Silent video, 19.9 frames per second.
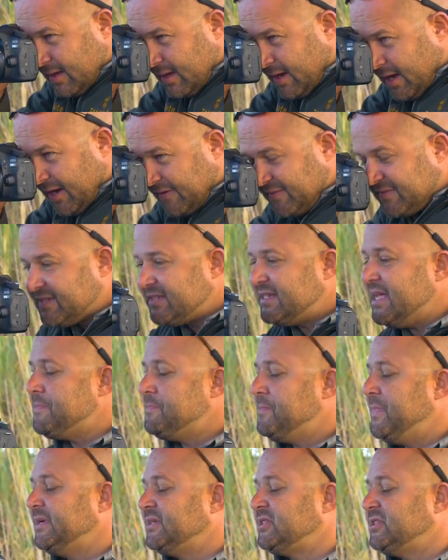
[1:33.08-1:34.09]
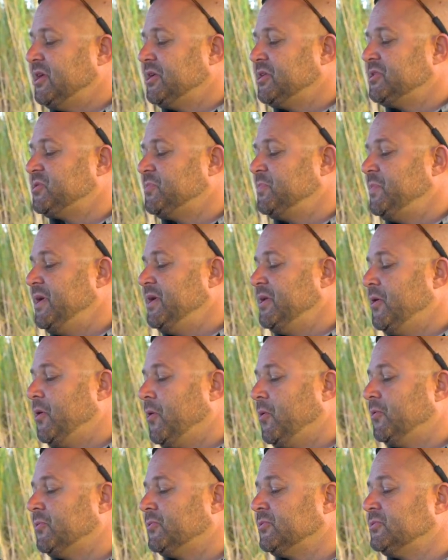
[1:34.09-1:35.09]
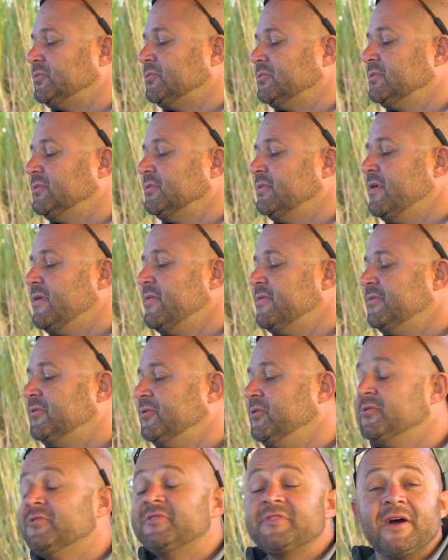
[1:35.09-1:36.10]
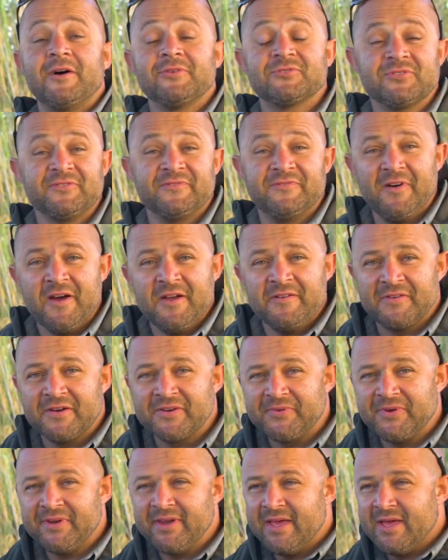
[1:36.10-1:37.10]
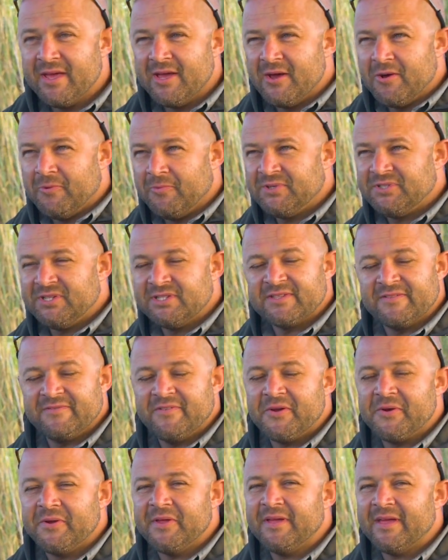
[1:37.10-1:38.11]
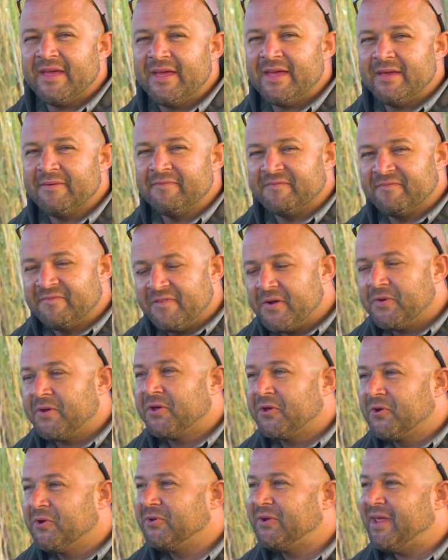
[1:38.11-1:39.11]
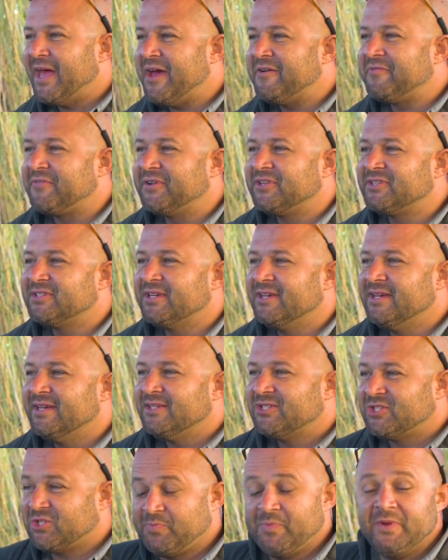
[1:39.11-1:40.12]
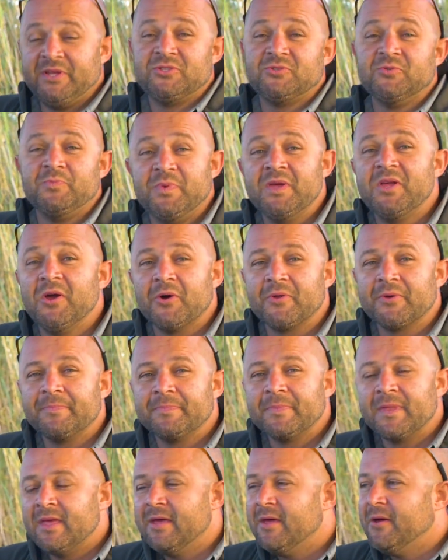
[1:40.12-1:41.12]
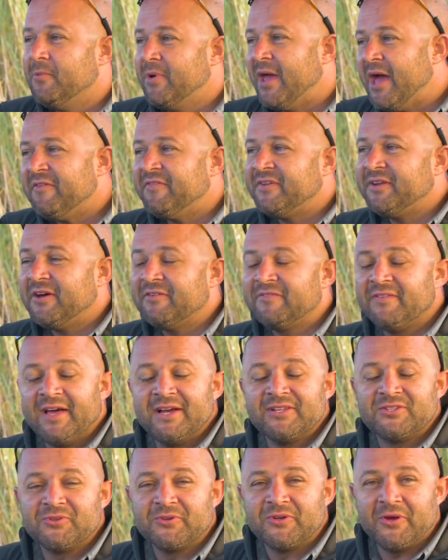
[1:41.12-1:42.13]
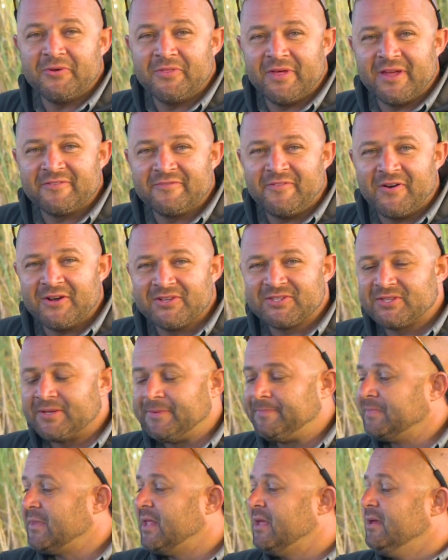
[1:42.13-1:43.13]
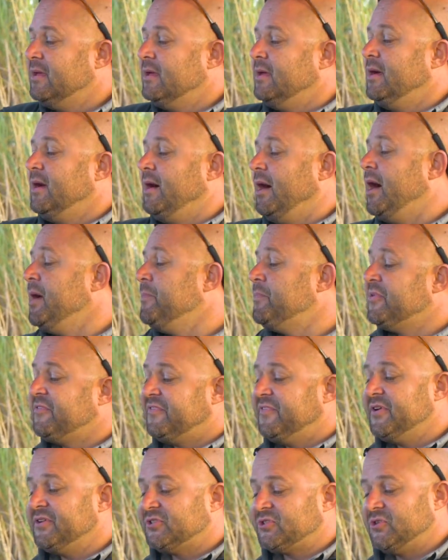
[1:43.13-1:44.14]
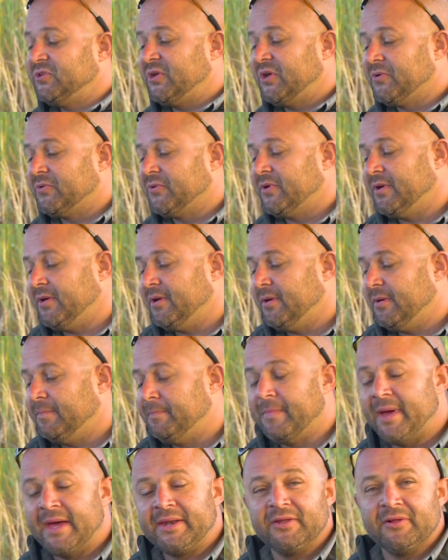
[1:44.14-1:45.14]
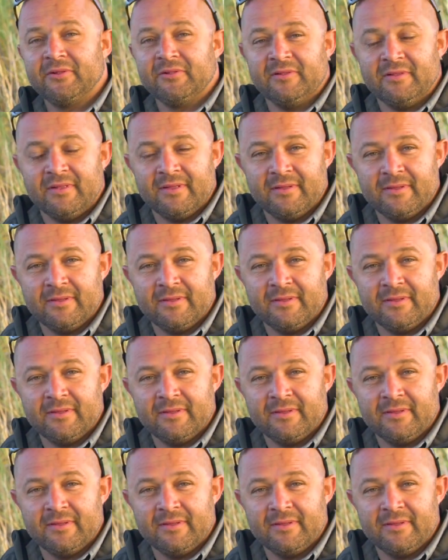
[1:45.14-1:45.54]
I've set my shutter speed on 2500, which is a very good average speed to be on. We have enough light to go that fast. I prefer shooting on manual